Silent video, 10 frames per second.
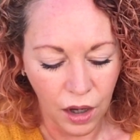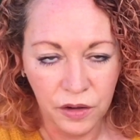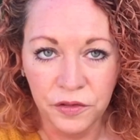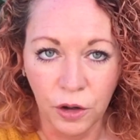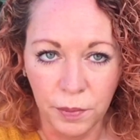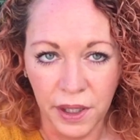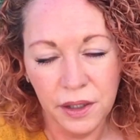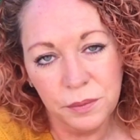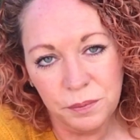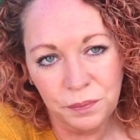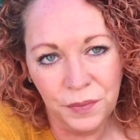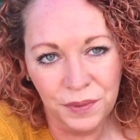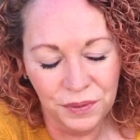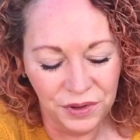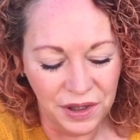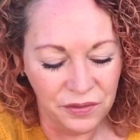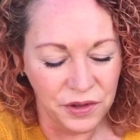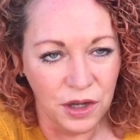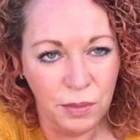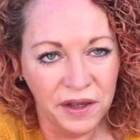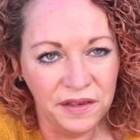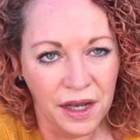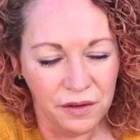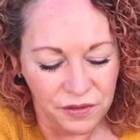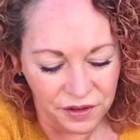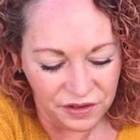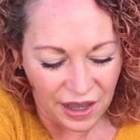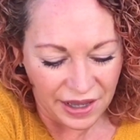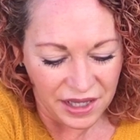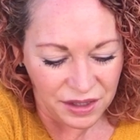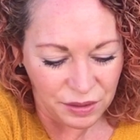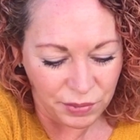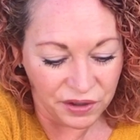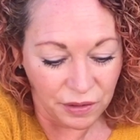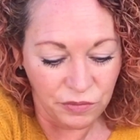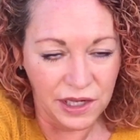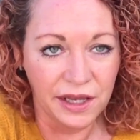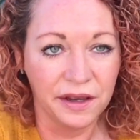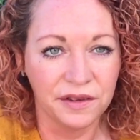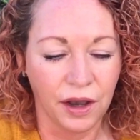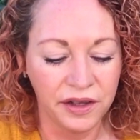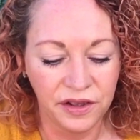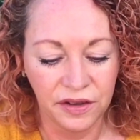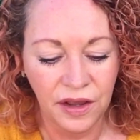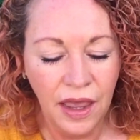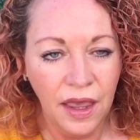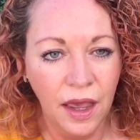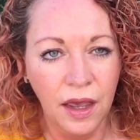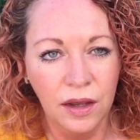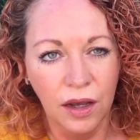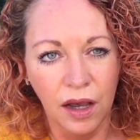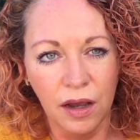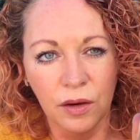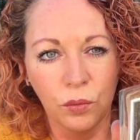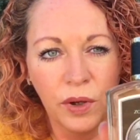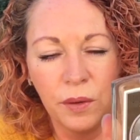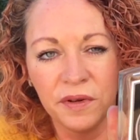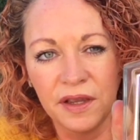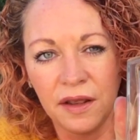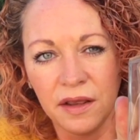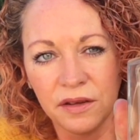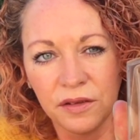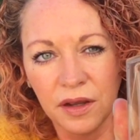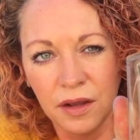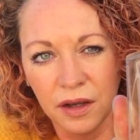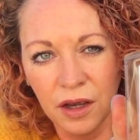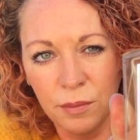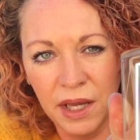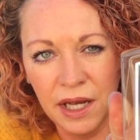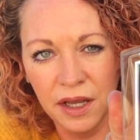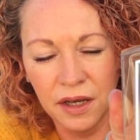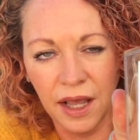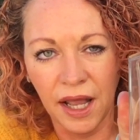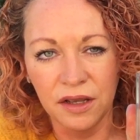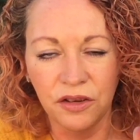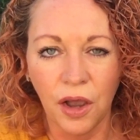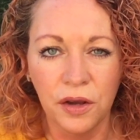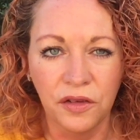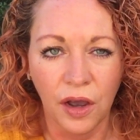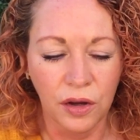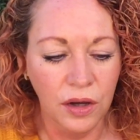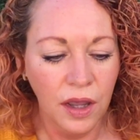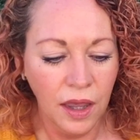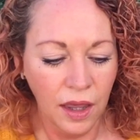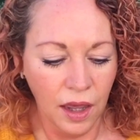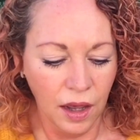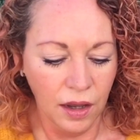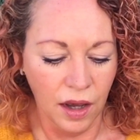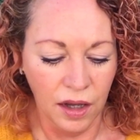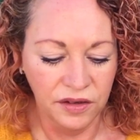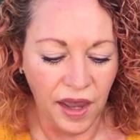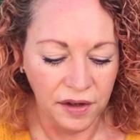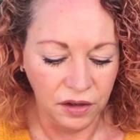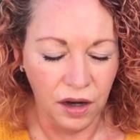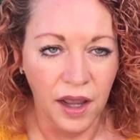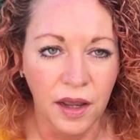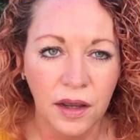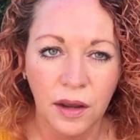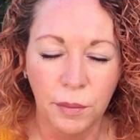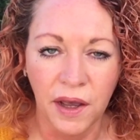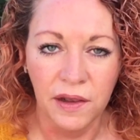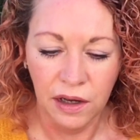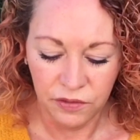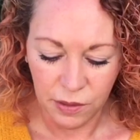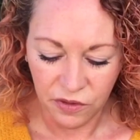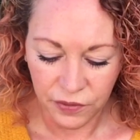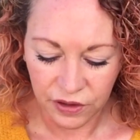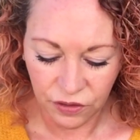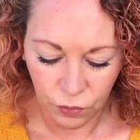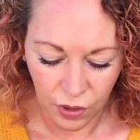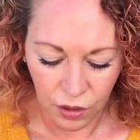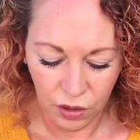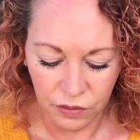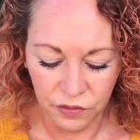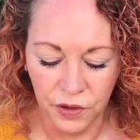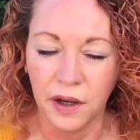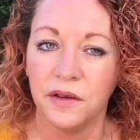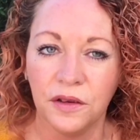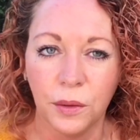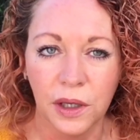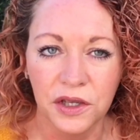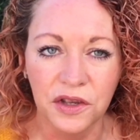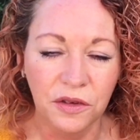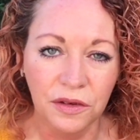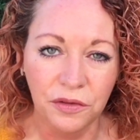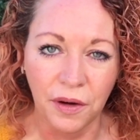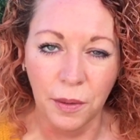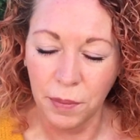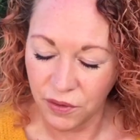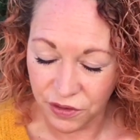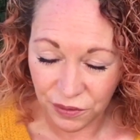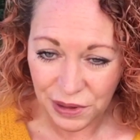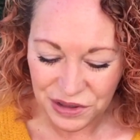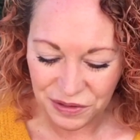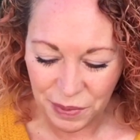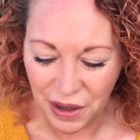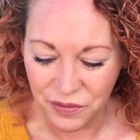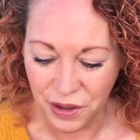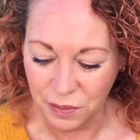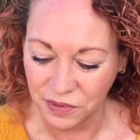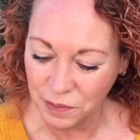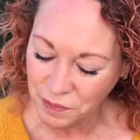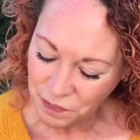off topic, giving you my scent of the day because I'm really excited. Uh, we were sent chameleon and dodo, uh, Dan and I, by the lovely Victor Wong of uh, Zoologist, Zoologist Perfumes